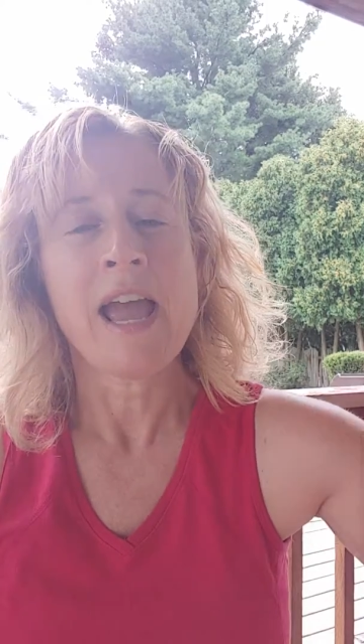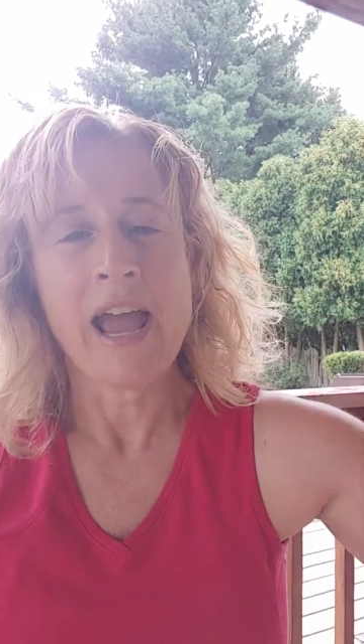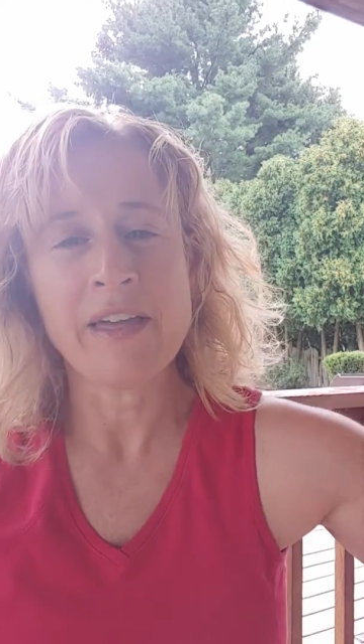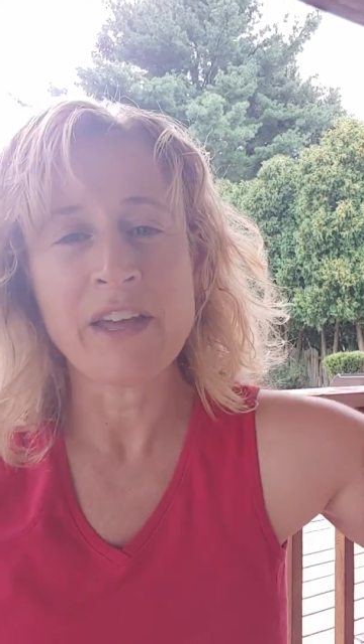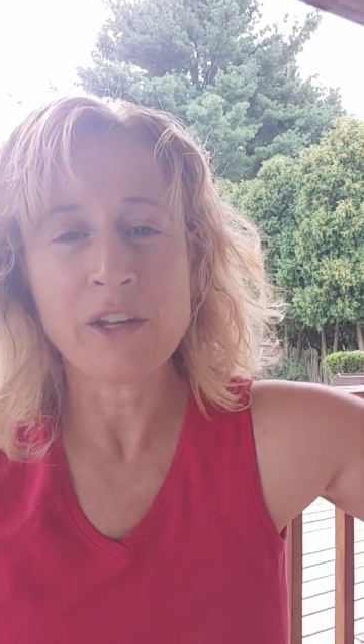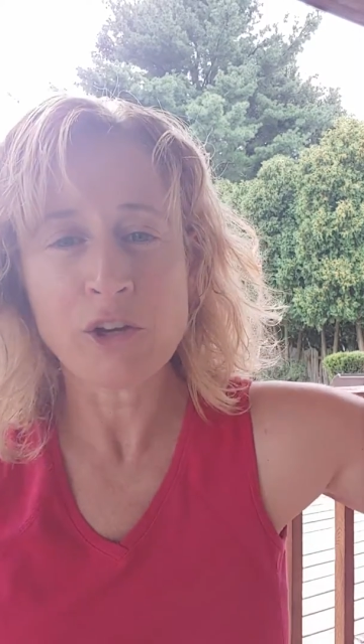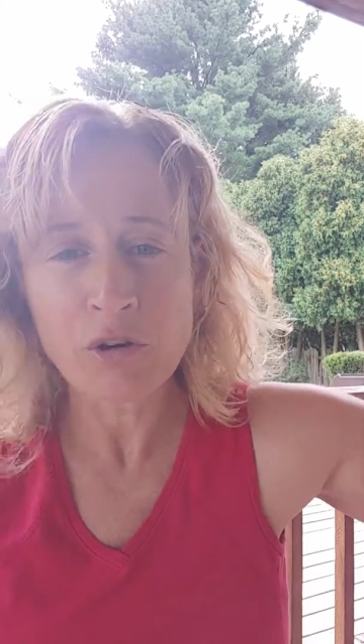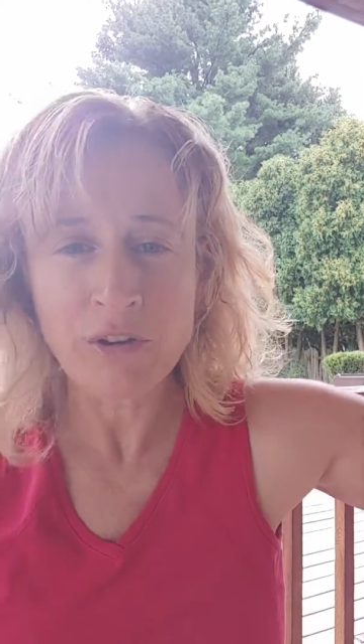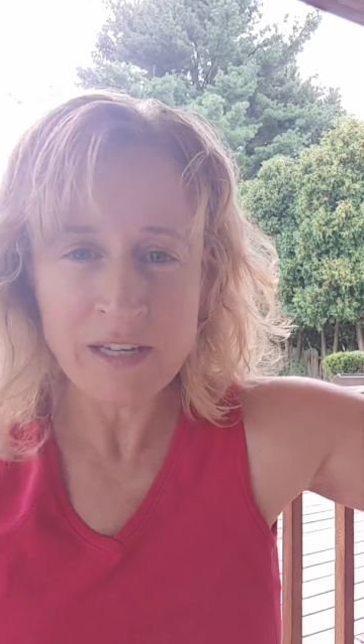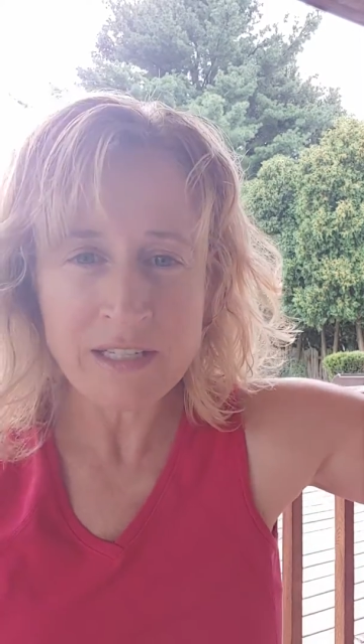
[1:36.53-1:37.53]
and then
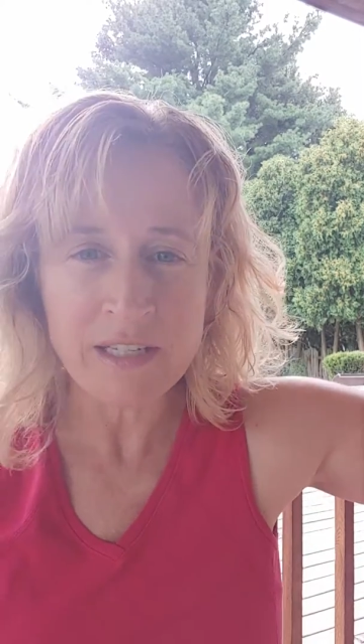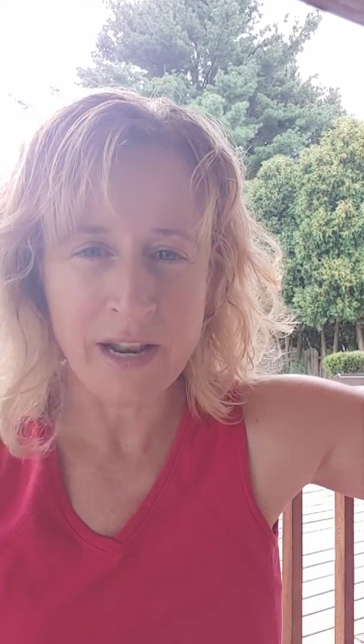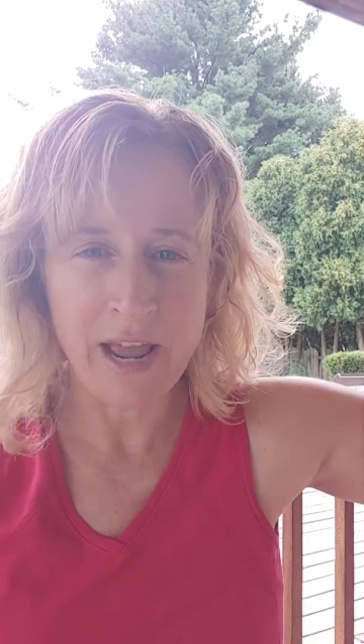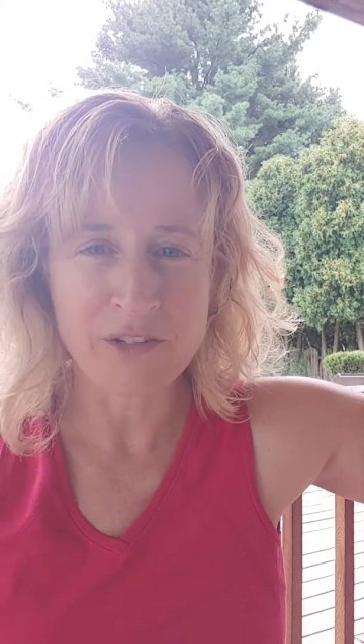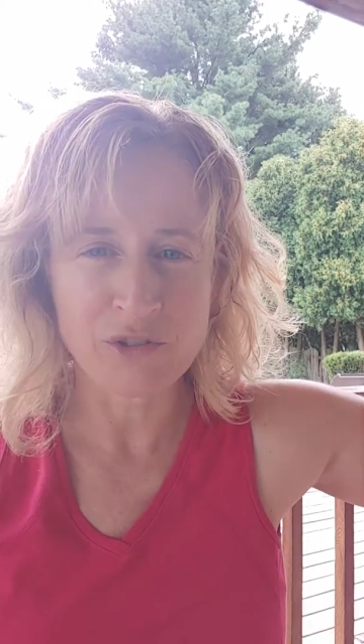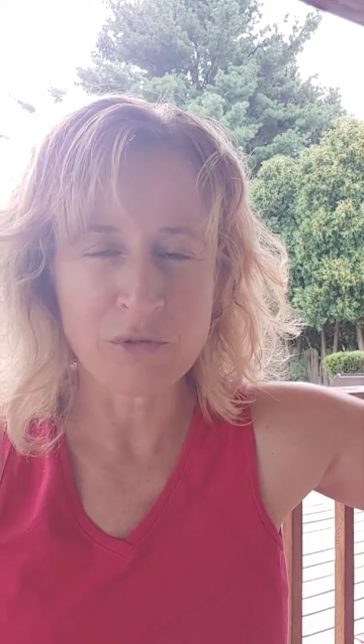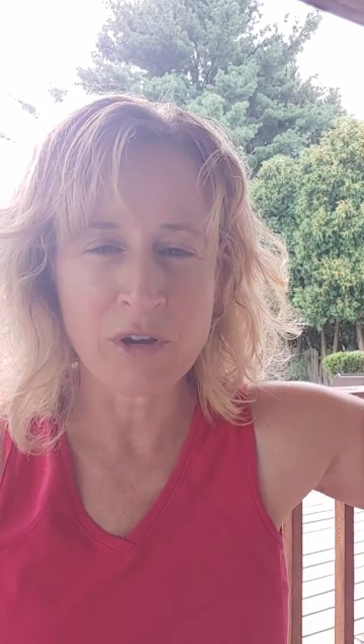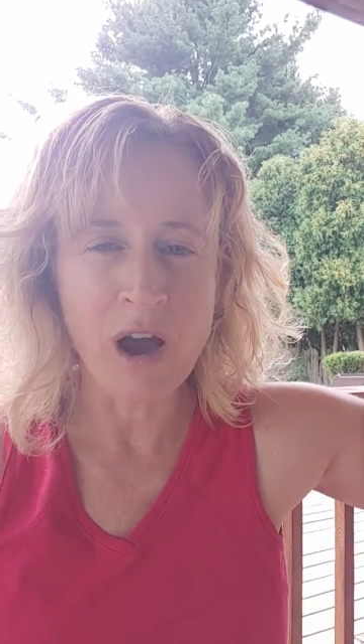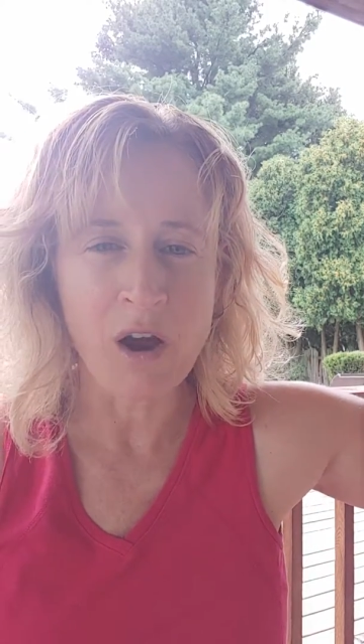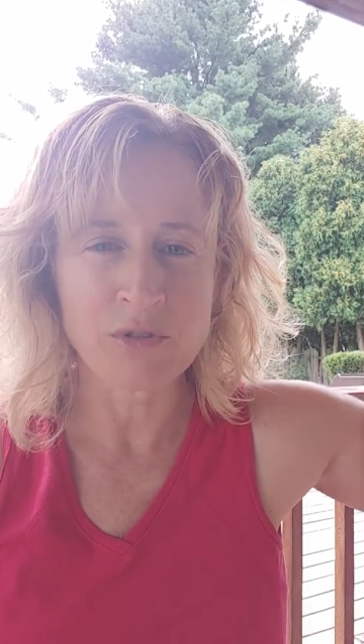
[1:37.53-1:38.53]
increase it as you
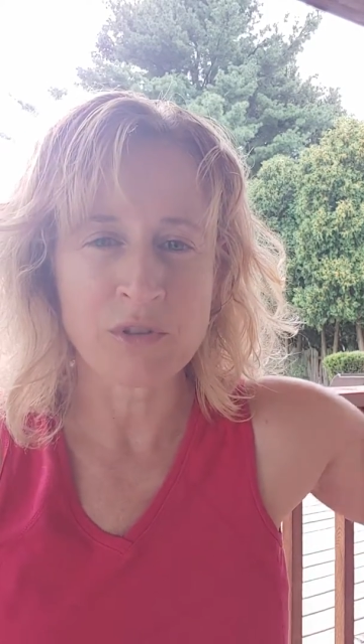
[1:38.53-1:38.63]
go.